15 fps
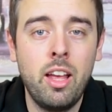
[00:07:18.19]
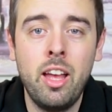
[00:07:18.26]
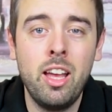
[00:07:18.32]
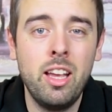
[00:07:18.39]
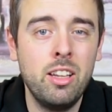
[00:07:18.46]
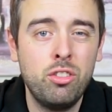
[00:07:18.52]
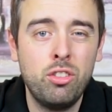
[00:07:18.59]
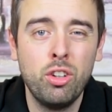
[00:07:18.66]

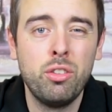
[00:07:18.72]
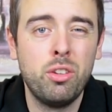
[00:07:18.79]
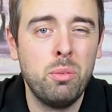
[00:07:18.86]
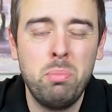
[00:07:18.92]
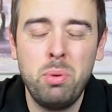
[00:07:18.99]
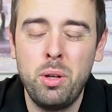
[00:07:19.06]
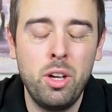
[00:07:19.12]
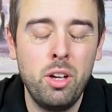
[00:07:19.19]
It's just a
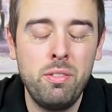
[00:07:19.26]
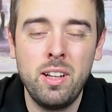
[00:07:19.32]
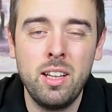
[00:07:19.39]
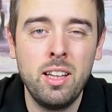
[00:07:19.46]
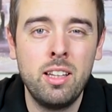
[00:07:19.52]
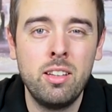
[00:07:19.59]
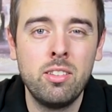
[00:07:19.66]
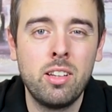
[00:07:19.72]
perfect
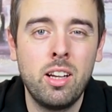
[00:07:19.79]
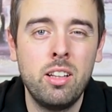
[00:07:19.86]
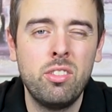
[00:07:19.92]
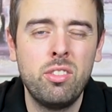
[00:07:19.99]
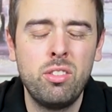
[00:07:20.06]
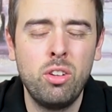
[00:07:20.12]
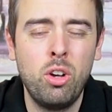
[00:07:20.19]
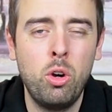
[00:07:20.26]
lens, guys.
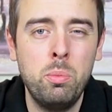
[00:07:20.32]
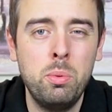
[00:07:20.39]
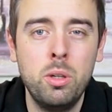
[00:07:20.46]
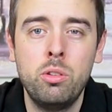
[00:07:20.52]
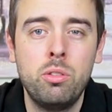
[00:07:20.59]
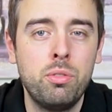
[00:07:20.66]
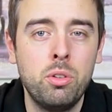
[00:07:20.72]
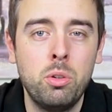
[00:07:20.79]
So
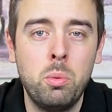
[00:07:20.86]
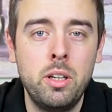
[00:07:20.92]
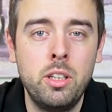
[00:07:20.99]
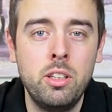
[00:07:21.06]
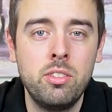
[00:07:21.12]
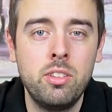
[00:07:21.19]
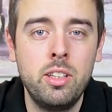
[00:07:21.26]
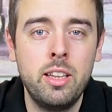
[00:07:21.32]
beautiful when
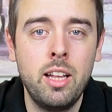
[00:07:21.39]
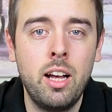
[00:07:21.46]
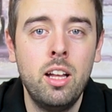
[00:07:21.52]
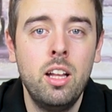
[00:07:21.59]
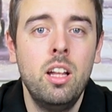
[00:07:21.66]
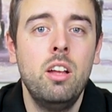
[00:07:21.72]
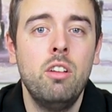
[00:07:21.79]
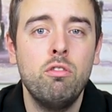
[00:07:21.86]
you see
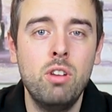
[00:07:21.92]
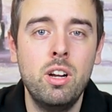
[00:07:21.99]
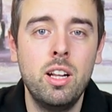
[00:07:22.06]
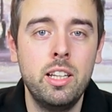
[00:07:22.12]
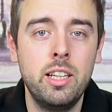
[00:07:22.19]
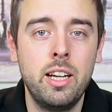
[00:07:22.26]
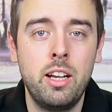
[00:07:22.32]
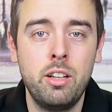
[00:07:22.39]
that
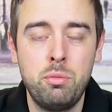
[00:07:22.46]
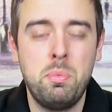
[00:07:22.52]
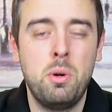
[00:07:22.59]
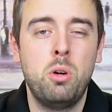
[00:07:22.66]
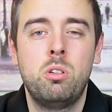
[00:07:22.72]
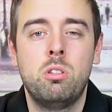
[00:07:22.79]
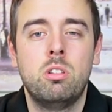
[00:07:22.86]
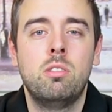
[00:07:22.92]
really nice
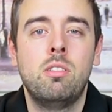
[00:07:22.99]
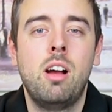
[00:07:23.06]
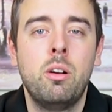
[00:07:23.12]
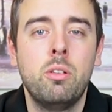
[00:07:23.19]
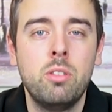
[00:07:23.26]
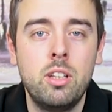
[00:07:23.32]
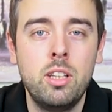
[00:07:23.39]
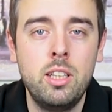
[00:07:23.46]
bokeh
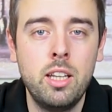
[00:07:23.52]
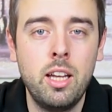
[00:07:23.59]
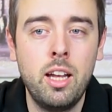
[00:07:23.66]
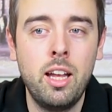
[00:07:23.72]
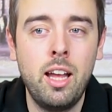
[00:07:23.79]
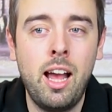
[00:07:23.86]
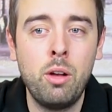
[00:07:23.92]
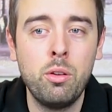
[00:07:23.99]
around the
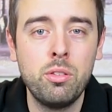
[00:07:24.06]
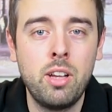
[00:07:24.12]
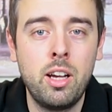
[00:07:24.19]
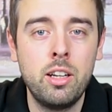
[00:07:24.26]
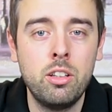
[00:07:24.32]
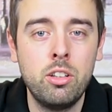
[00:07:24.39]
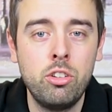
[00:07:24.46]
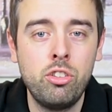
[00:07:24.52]

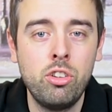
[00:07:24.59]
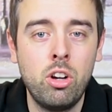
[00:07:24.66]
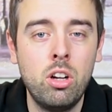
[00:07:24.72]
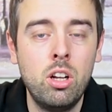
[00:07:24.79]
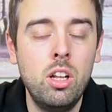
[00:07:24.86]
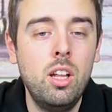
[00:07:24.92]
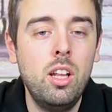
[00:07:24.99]
outside of the shot,